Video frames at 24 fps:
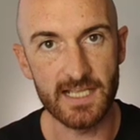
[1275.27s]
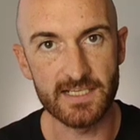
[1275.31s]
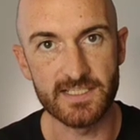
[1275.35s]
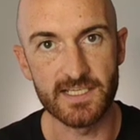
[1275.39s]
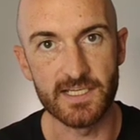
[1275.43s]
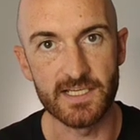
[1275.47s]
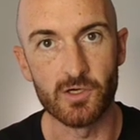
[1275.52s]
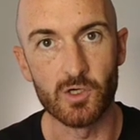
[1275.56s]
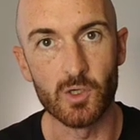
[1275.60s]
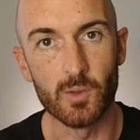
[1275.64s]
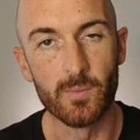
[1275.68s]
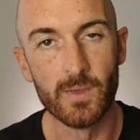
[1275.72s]
it
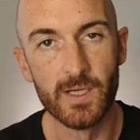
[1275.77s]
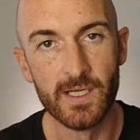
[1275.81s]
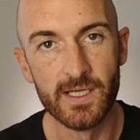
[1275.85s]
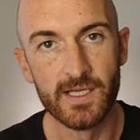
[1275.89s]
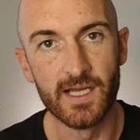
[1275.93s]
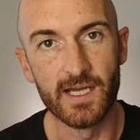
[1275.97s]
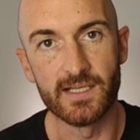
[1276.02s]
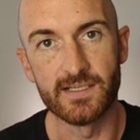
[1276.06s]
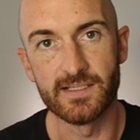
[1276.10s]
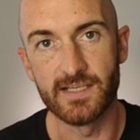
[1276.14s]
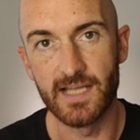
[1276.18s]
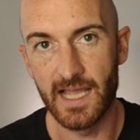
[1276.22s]
up
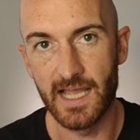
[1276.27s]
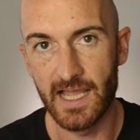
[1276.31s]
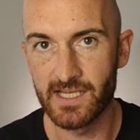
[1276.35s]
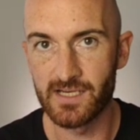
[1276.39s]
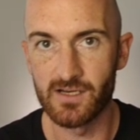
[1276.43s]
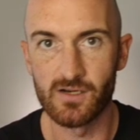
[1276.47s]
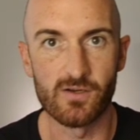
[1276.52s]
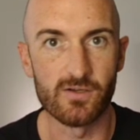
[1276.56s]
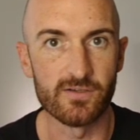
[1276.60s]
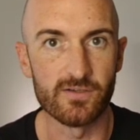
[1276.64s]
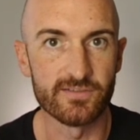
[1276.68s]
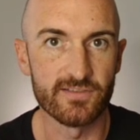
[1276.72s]
and
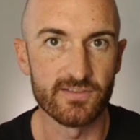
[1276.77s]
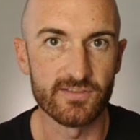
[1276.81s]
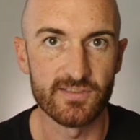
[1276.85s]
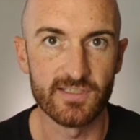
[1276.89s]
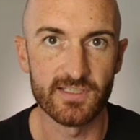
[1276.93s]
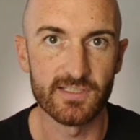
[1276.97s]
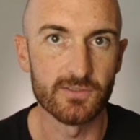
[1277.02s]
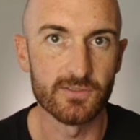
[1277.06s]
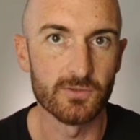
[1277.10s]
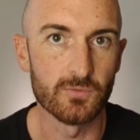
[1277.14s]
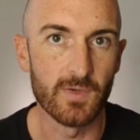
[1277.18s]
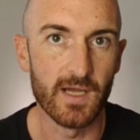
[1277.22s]
analyze the
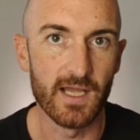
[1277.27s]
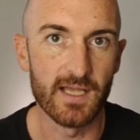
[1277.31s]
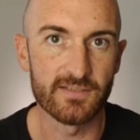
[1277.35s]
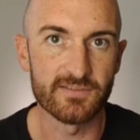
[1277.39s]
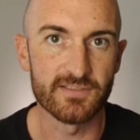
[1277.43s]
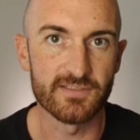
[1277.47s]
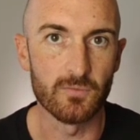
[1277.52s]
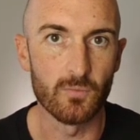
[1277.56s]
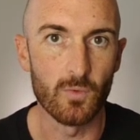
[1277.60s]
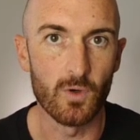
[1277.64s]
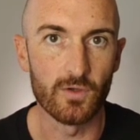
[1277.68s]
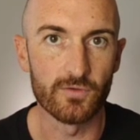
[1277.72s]
signal as
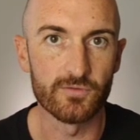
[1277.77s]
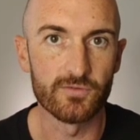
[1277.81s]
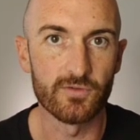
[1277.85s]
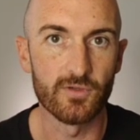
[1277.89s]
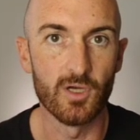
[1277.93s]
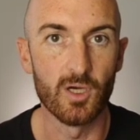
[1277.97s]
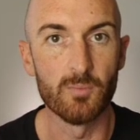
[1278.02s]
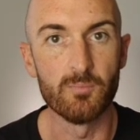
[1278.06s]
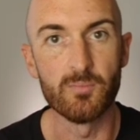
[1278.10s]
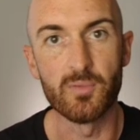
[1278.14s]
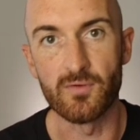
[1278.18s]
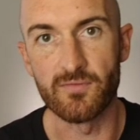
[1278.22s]
it was
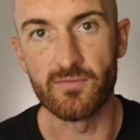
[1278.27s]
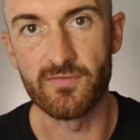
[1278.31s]
above